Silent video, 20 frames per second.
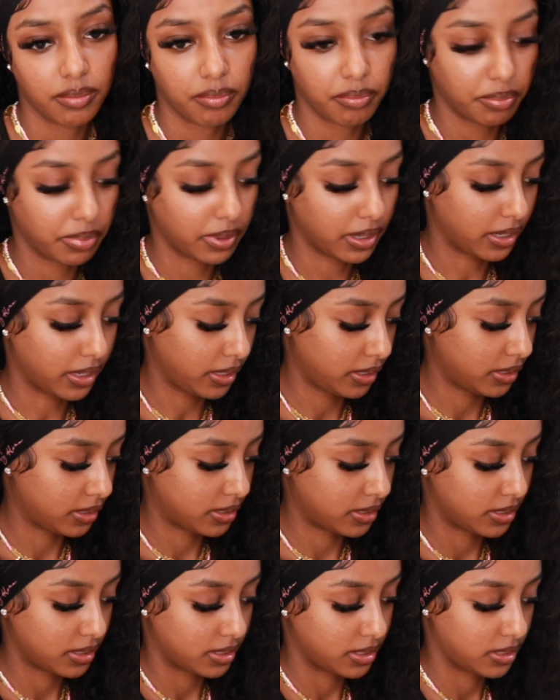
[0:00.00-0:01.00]

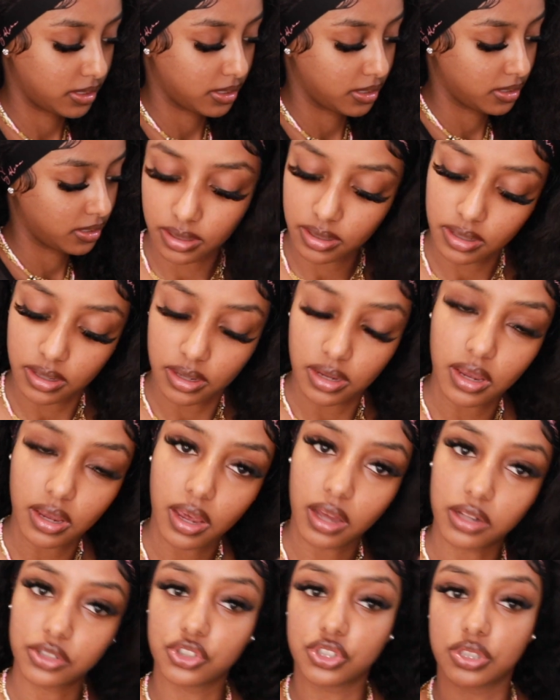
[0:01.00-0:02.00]
but
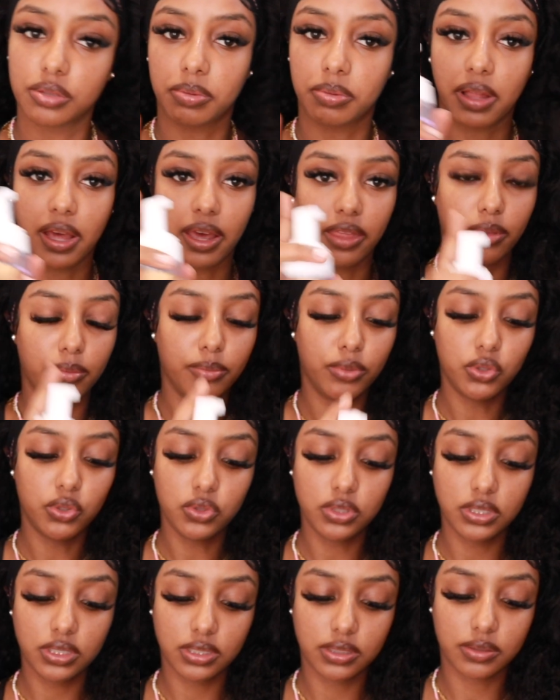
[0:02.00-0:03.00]
I'll just apply the
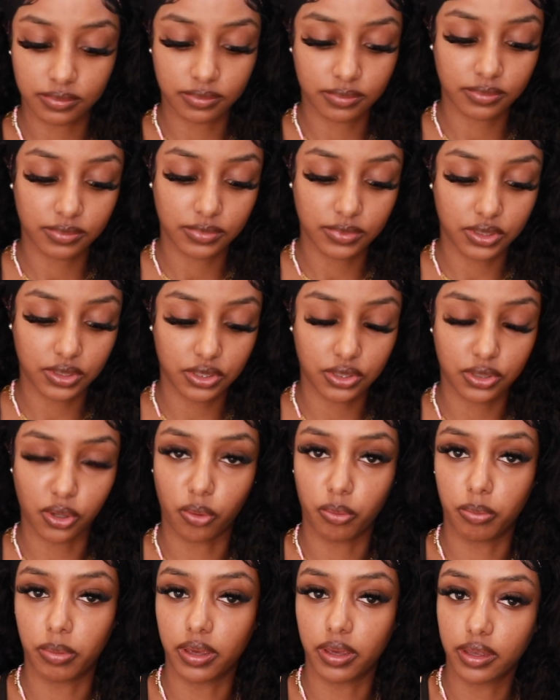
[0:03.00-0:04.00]
mousse. It's so
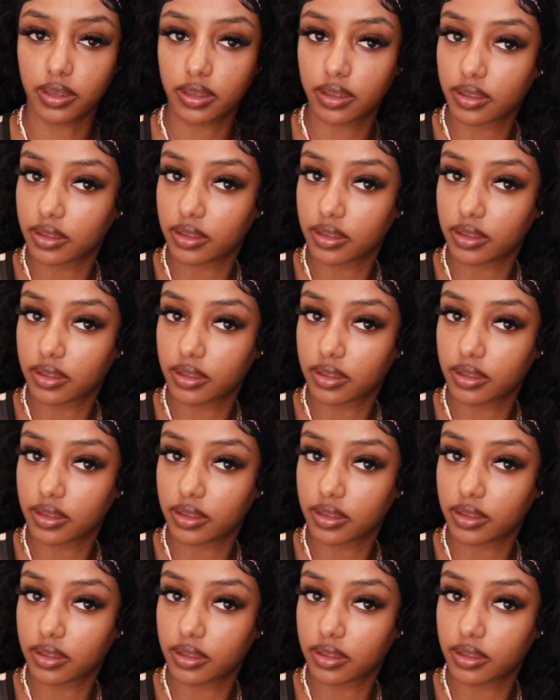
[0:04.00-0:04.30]
big.